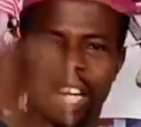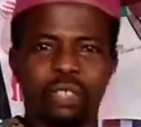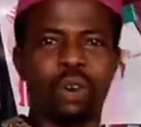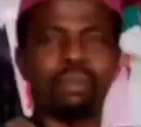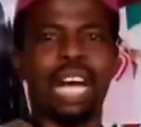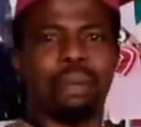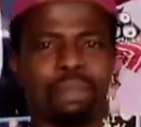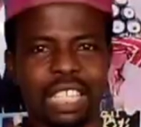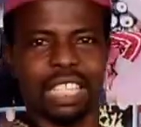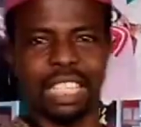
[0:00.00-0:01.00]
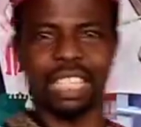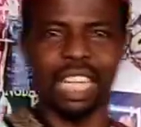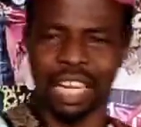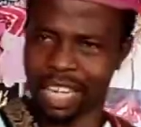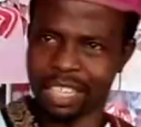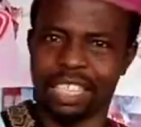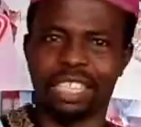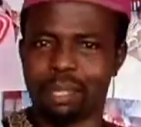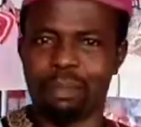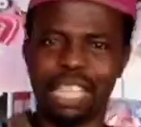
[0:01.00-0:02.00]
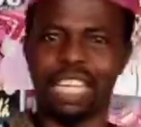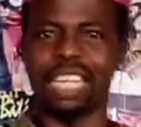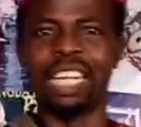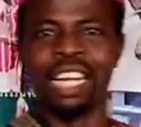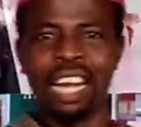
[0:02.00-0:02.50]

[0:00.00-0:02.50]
eat from that person. That is the meaning.